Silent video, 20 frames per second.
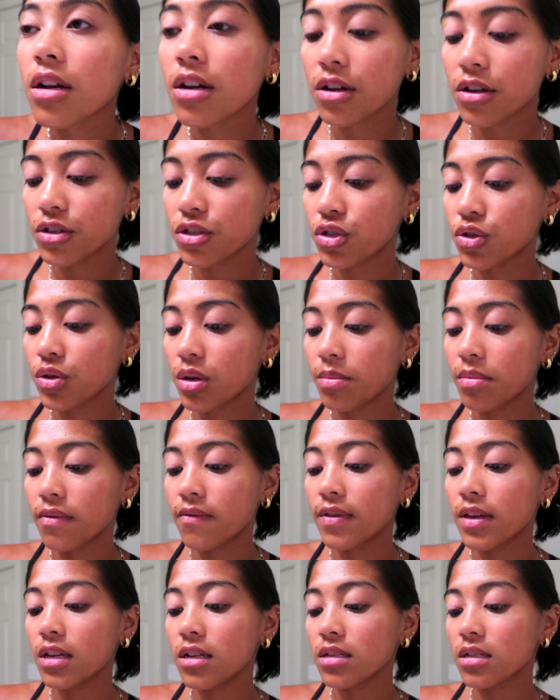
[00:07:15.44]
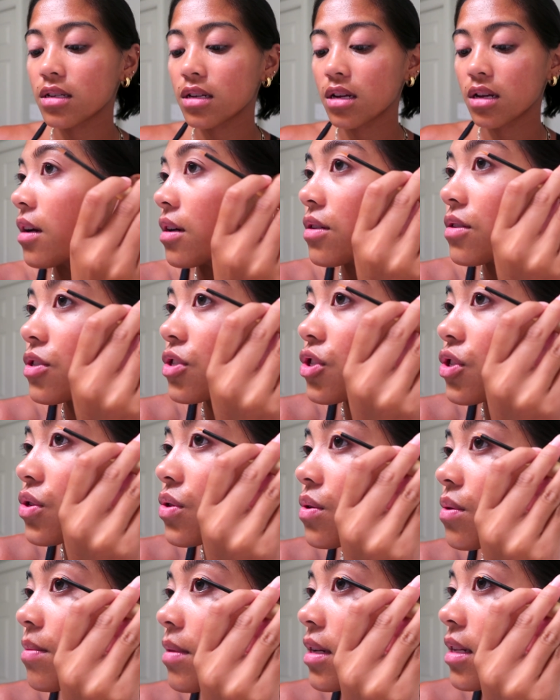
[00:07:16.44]
a strip of it
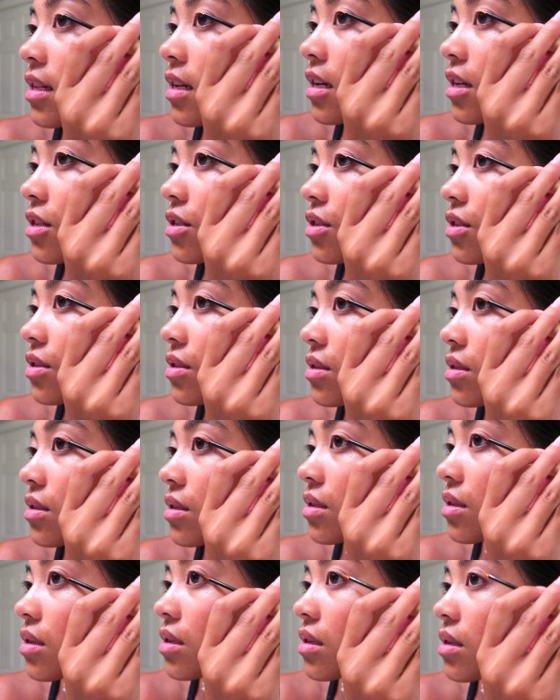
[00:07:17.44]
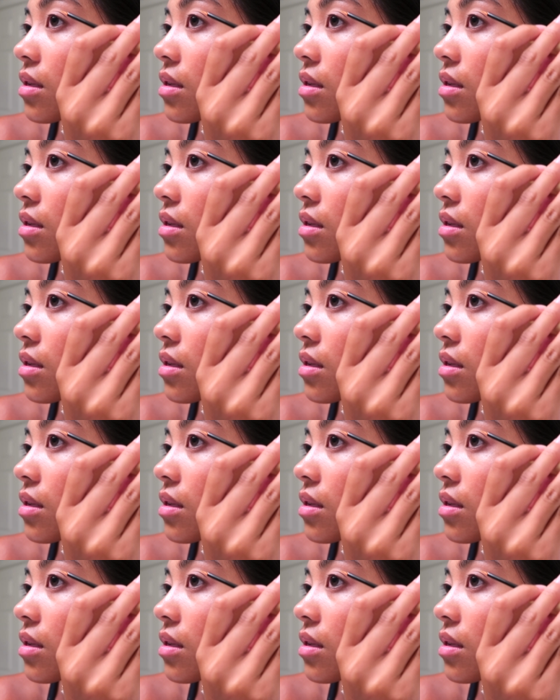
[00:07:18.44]
onto my lashes.